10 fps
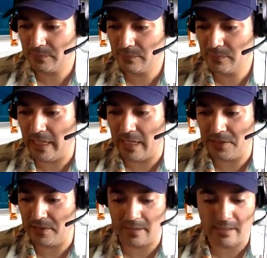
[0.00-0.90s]
Yeah,
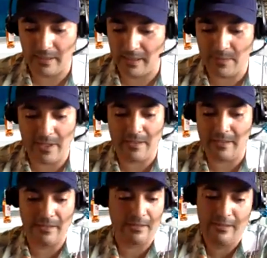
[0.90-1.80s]
just like
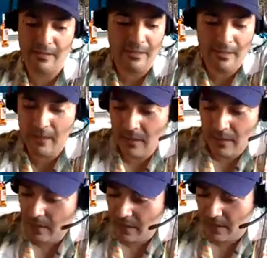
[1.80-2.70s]
expanding
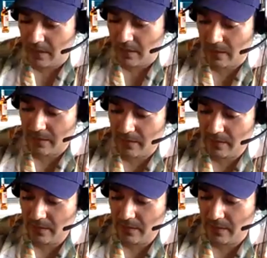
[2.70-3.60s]

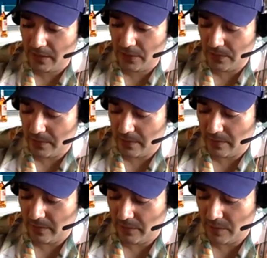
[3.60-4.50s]
the use
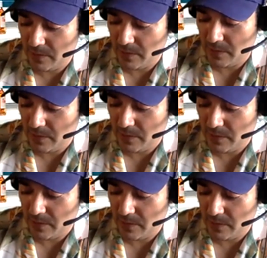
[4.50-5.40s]
of language beyond
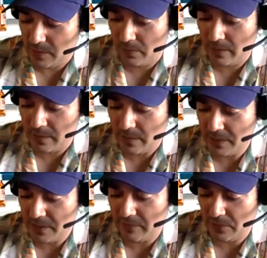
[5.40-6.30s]
what you
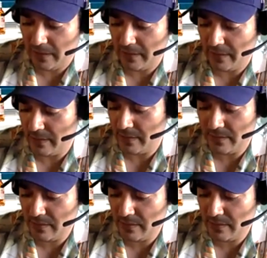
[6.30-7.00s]
normally would, especially if you're